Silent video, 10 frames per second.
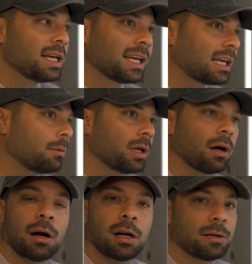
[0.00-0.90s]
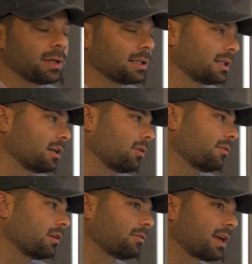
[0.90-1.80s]
it can be hard because I don't
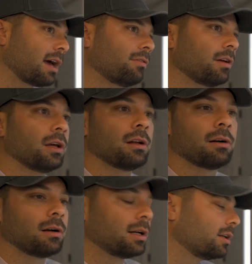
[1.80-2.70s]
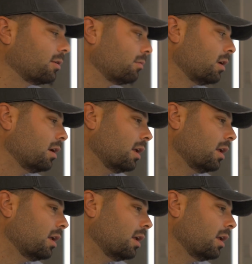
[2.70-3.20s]
have enough caffeine, or I don't,